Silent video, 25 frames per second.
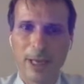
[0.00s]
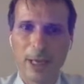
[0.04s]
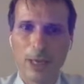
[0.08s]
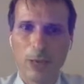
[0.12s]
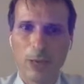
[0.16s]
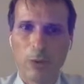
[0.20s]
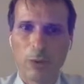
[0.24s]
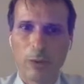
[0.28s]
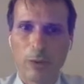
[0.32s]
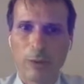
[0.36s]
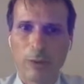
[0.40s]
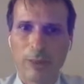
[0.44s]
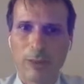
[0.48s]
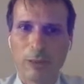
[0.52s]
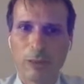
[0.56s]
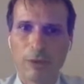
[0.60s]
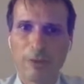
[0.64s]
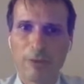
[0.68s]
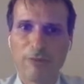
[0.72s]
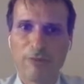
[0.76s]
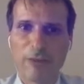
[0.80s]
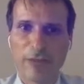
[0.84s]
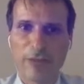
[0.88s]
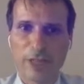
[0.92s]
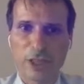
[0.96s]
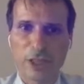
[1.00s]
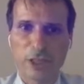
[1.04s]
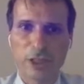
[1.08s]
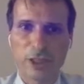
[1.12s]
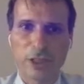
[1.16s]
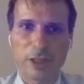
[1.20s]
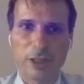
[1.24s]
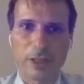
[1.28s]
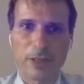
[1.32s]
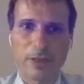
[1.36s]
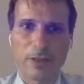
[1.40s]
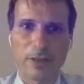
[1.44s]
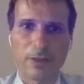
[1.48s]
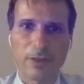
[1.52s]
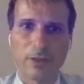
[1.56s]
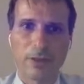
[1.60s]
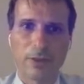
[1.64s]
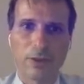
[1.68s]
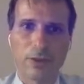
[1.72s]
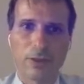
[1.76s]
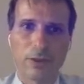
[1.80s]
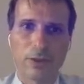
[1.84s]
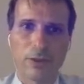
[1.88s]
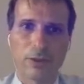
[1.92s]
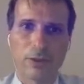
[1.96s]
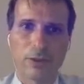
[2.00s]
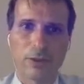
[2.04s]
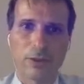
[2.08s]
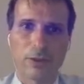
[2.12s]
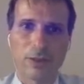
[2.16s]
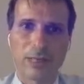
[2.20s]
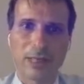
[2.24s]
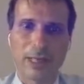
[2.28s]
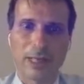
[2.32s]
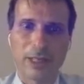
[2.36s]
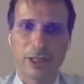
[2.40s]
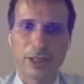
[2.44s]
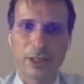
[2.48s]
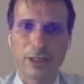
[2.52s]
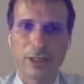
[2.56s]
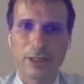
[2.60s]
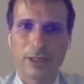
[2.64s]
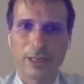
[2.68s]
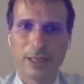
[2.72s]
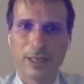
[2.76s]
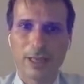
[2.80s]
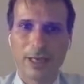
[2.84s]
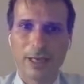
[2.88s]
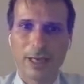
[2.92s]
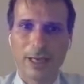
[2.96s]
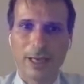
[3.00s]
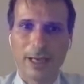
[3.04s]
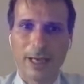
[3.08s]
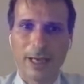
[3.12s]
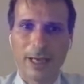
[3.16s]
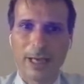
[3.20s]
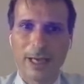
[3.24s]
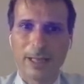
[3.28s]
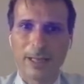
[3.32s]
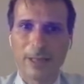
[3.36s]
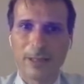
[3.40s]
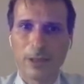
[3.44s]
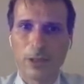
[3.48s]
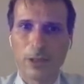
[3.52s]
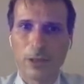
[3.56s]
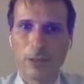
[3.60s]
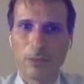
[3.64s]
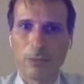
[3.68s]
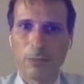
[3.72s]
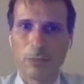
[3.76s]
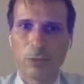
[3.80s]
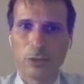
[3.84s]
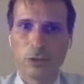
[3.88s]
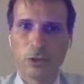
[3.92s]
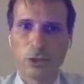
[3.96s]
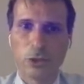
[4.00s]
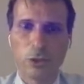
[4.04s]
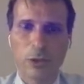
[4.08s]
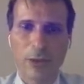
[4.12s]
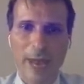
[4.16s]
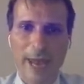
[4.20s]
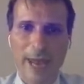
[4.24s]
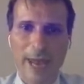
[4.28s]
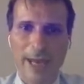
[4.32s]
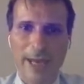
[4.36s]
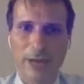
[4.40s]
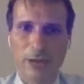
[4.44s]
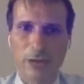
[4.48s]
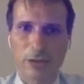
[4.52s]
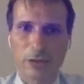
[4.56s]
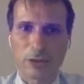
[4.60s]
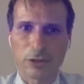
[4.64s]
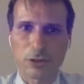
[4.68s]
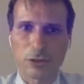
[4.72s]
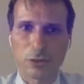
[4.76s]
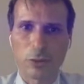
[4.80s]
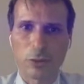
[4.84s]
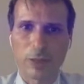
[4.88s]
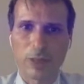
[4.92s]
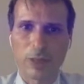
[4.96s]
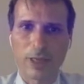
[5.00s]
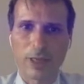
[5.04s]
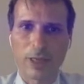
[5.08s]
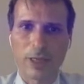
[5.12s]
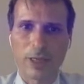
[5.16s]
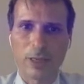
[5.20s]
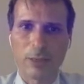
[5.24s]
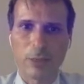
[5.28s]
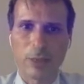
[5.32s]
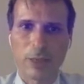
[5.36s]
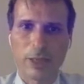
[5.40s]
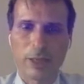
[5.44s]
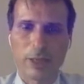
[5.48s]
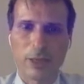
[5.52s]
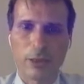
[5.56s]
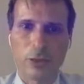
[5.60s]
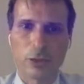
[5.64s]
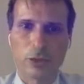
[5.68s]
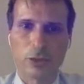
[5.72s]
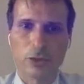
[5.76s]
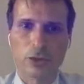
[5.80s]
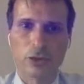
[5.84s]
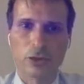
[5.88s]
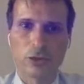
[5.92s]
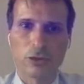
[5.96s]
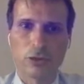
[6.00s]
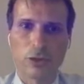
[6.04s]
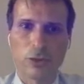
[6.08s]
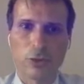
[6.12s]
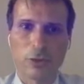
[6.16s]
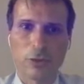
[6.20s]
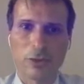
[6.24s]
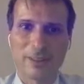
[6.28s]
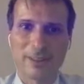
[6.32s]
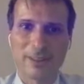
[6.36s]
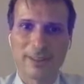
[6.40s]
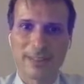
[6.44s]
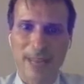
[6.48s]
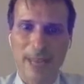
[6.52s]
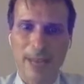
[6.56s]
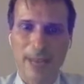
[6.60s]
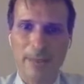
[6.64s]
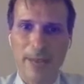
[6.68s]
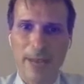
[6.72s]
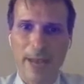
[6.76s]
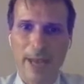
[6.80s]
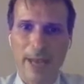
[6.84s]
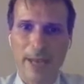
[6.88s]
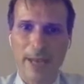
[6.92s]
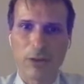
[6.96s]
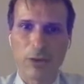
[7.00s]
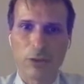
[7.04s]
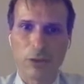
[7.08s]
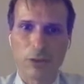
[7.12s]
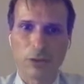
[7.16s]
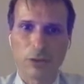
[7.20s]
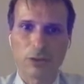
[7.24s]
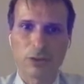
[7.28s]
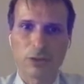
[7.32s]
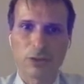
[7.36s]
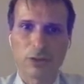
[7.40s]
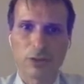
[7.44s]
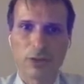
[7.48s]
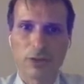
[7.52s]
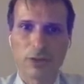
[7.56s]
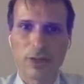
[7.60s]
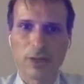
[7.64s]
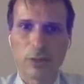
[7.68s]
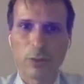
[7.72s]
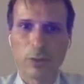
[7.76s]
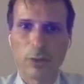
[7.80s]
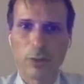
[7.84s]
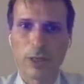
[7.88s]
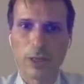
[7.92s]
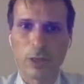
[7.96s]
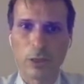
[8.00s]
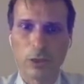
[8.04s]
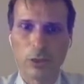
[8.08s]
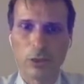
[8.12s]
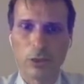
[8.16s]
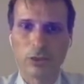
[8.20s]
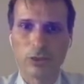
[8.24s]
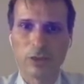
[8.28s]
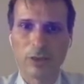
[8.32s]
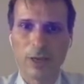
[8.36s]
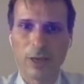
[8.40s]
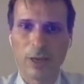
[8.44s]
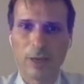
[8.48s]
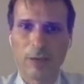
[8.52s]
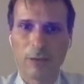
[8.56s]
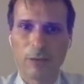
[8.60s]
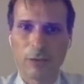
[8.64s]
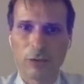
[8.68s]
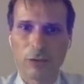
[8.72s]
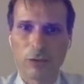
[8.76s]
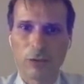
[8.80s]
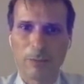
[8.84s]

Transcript: we will refresh the lesion and put two anchors. We're gonna use the same anchors than we use for the